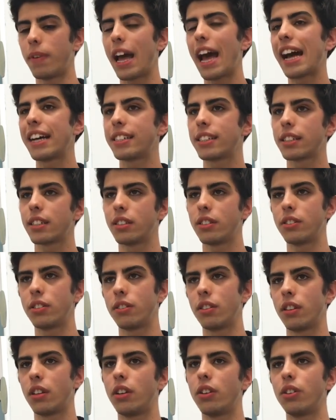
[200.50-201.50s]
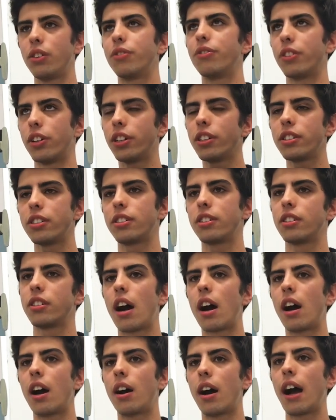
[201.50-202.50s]
ask the universe,
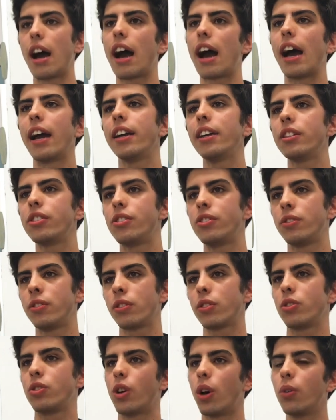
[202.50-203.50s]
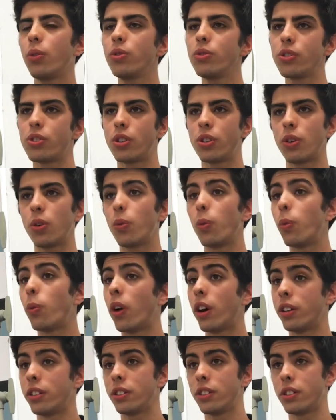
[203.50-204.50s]
I don't
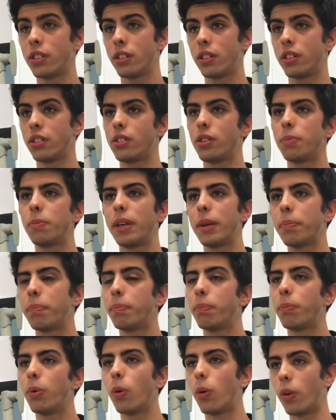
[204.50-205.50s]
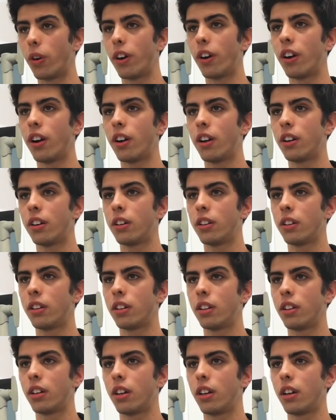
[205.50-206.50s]
want to be poor.
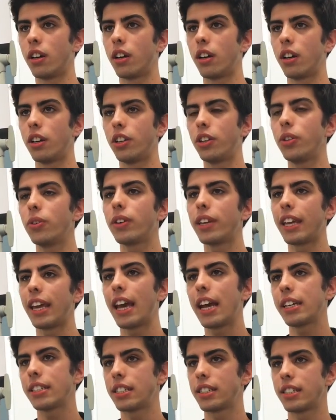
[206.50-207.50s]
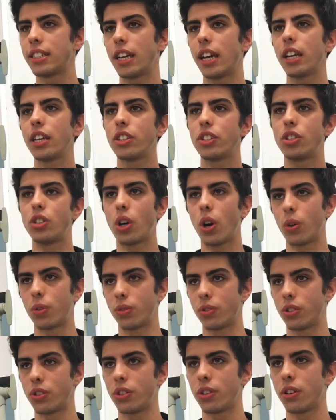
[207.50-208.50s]
You can't say
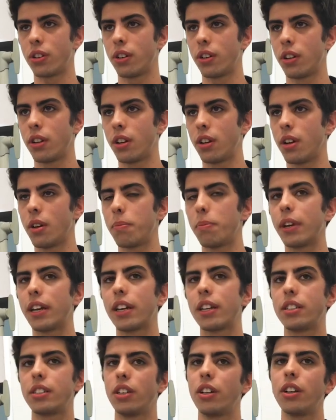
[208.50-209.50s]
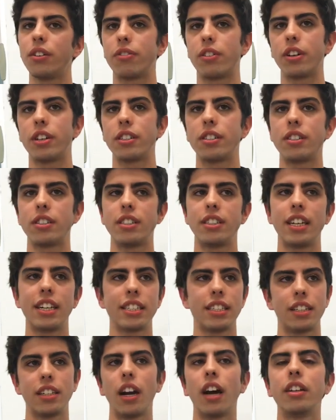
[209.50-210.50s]
don't, because the universe
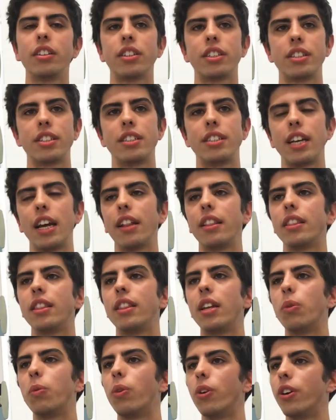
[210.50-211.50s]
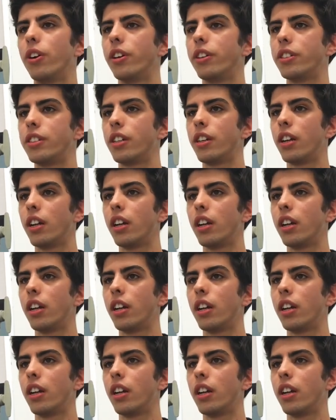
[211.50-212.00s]
doesn't understand the word